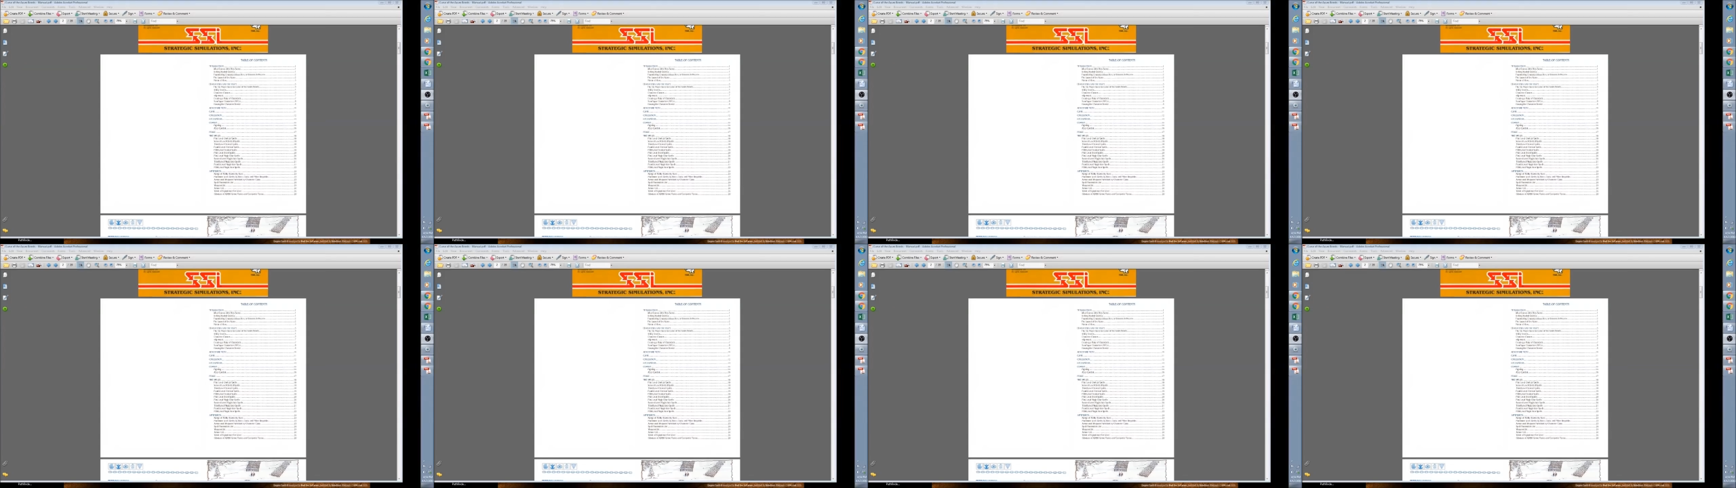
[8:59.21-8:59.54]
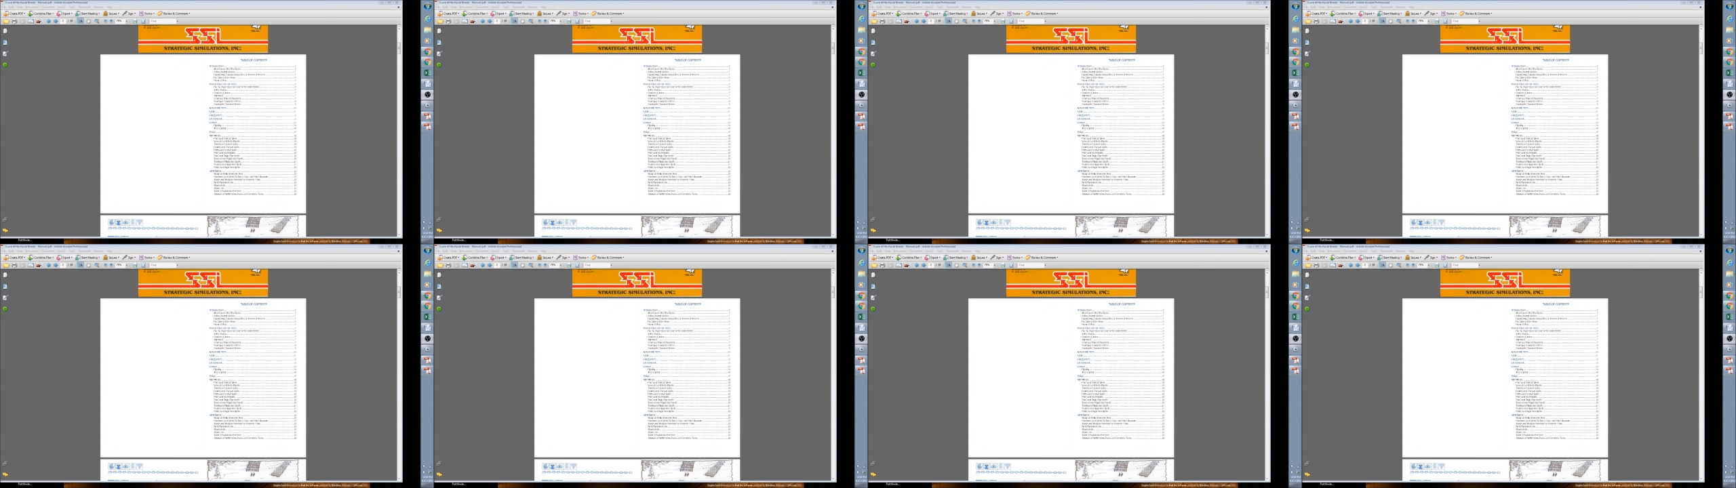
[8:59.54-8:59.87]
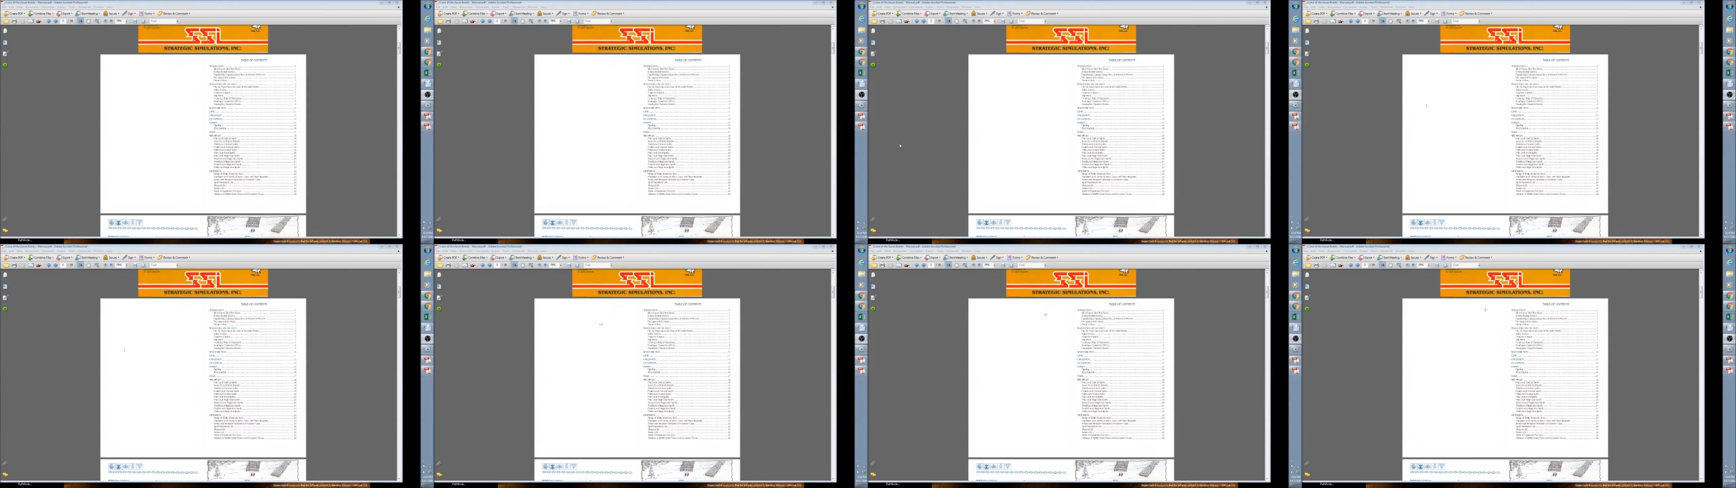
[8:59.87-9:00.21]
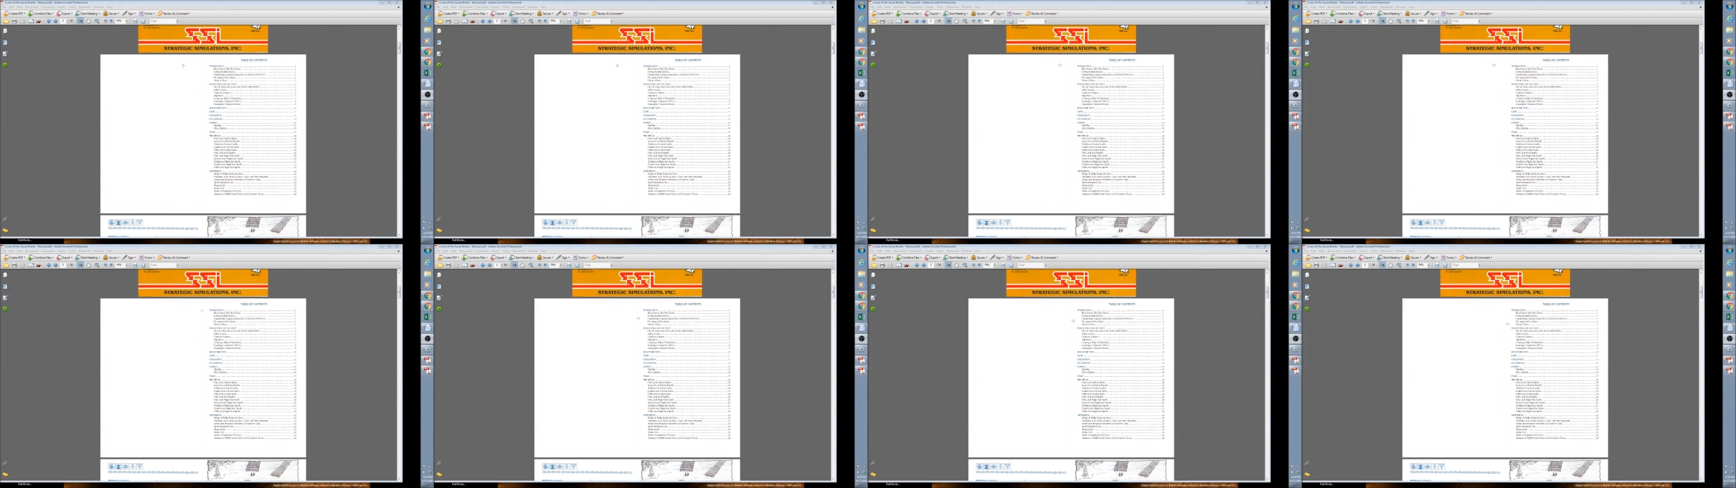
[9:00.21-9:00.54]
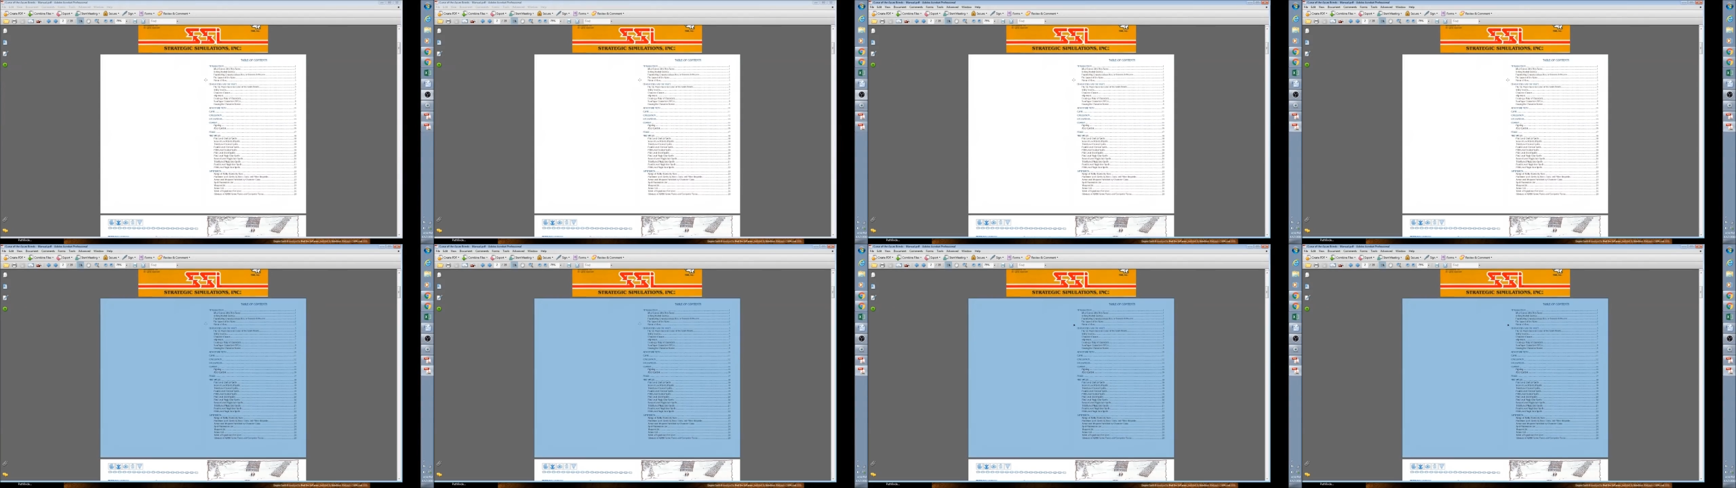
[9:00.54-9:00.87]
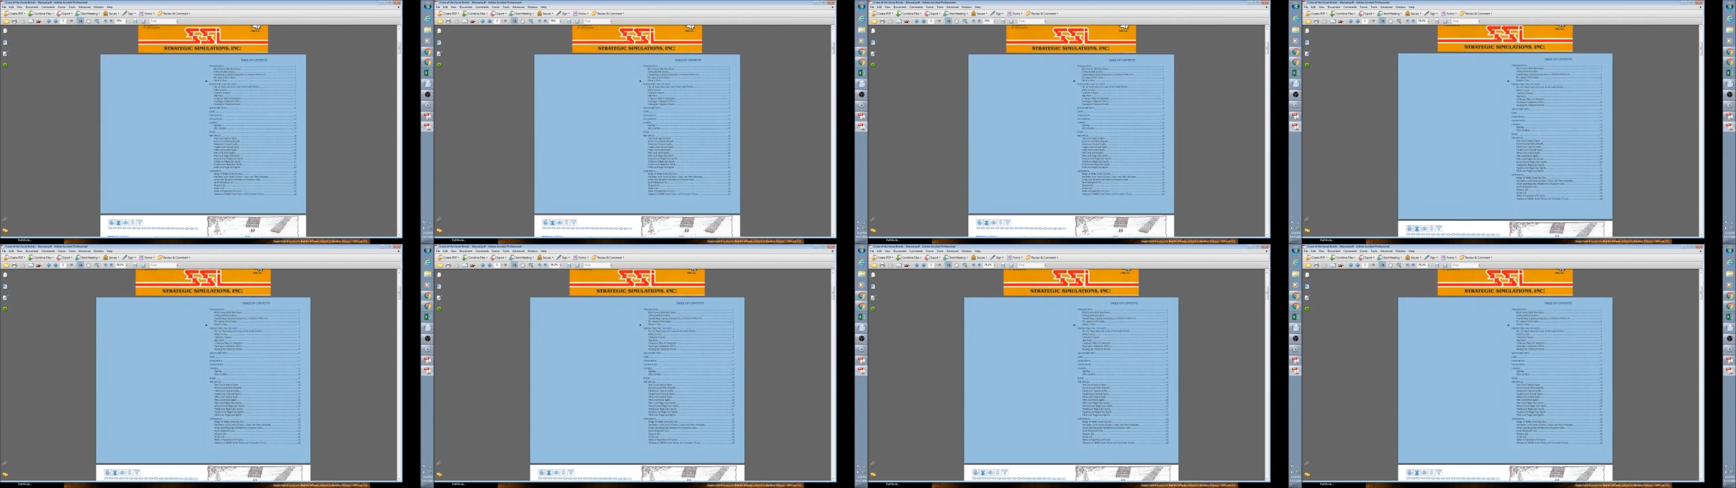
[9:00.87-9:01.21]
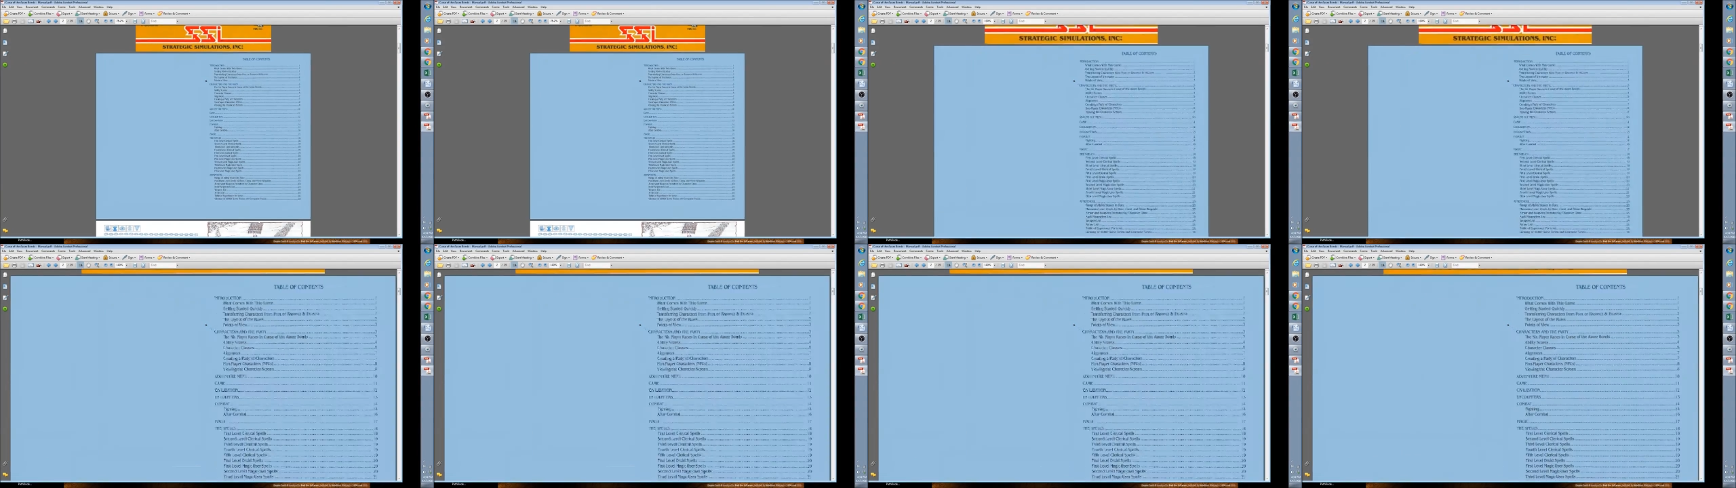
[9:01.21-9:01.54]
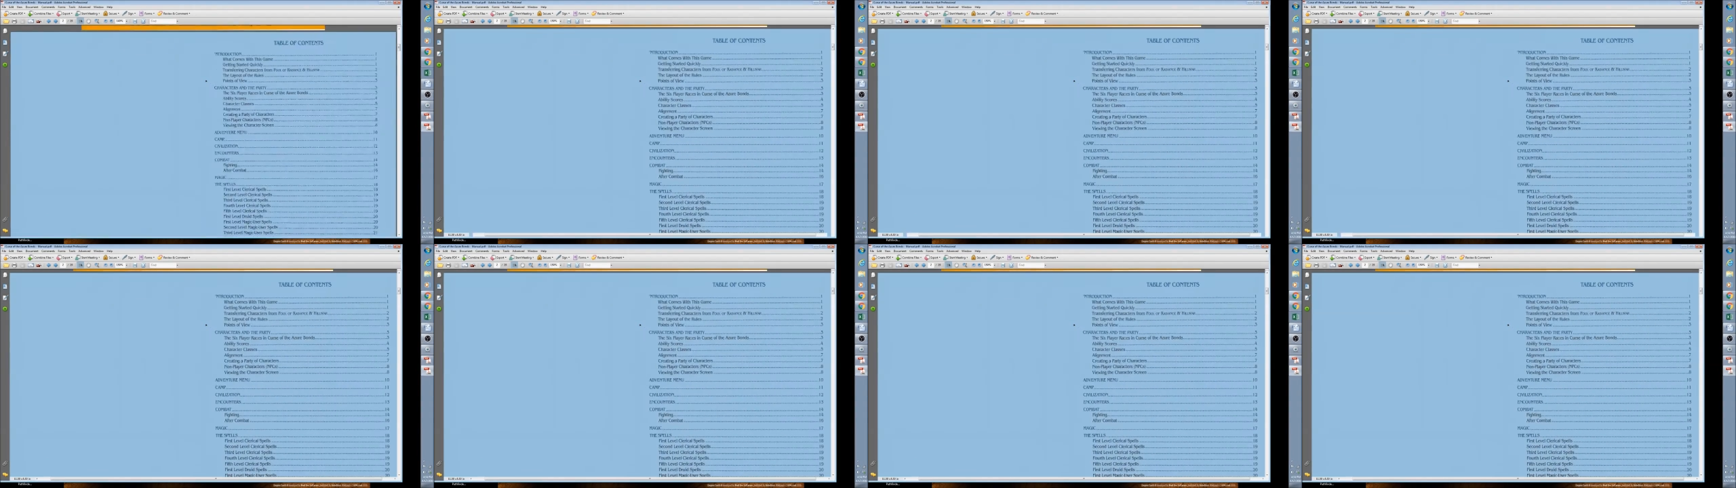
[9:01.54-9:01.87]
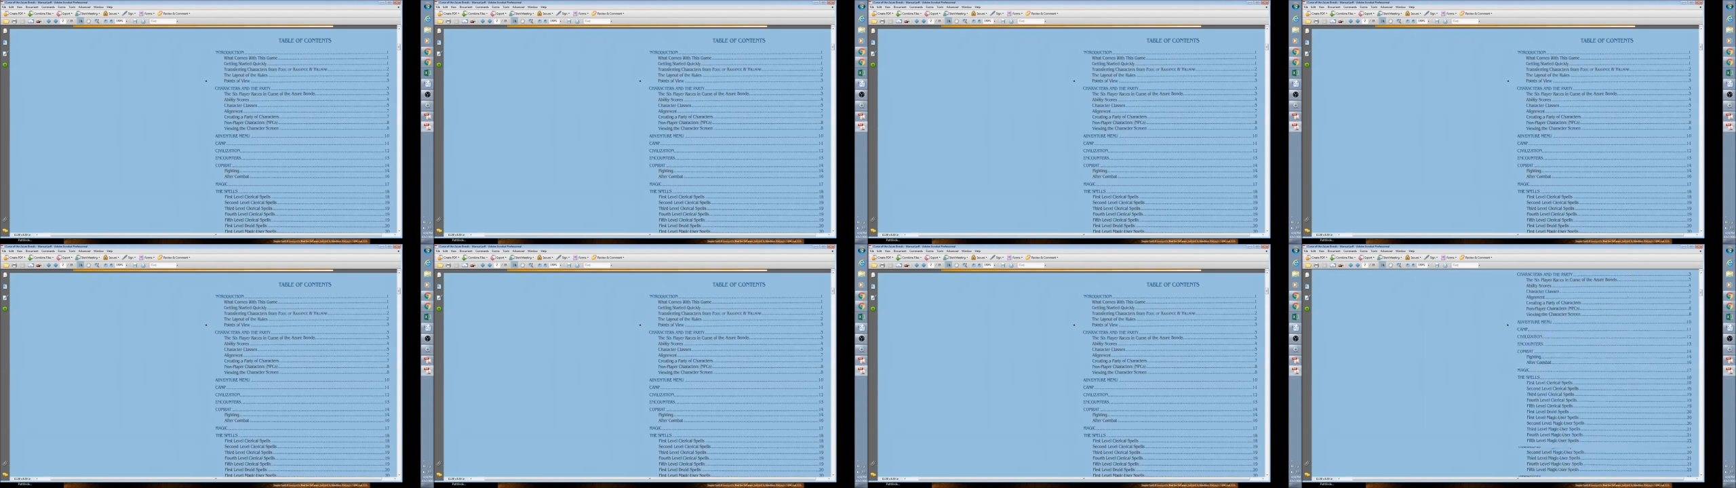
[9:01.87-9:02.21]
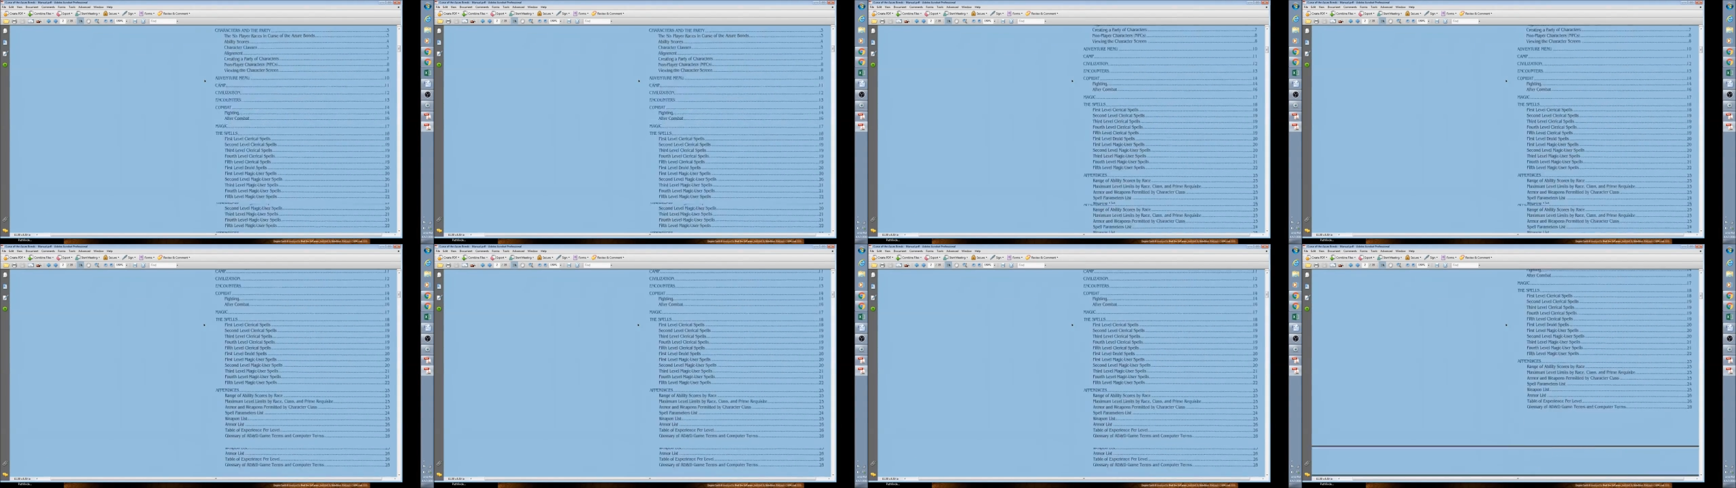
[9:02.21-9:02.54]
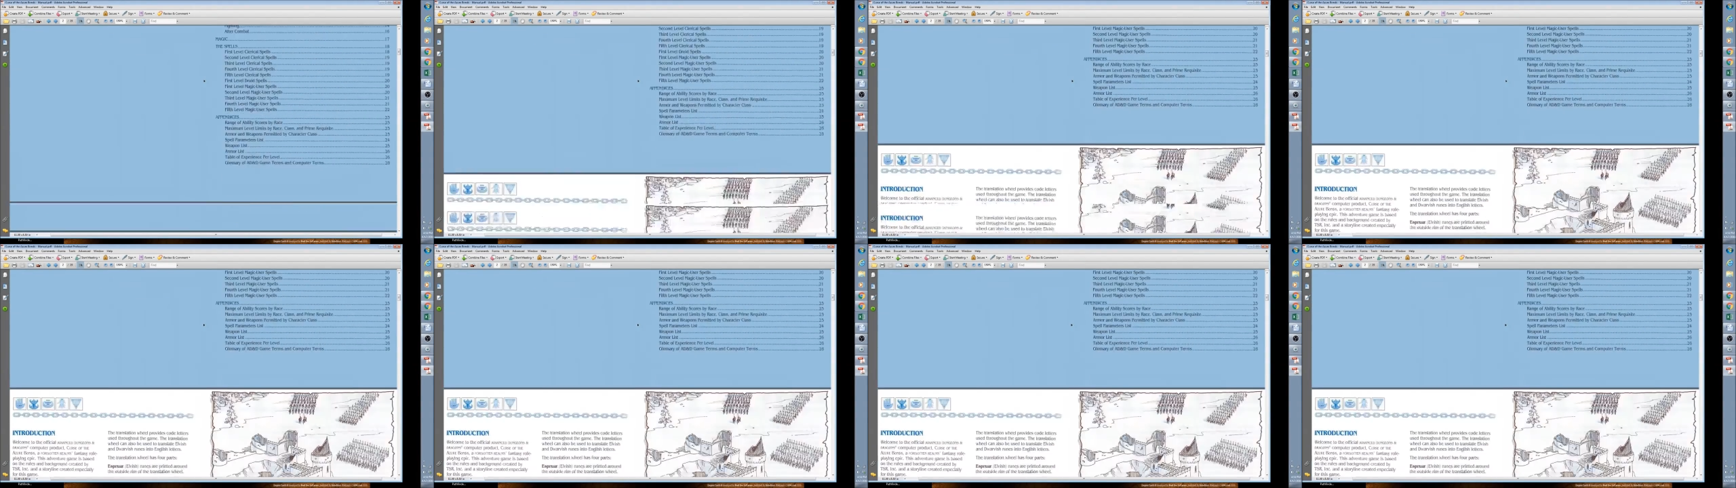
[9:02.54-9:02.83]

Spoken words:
[unreadable: no face in view]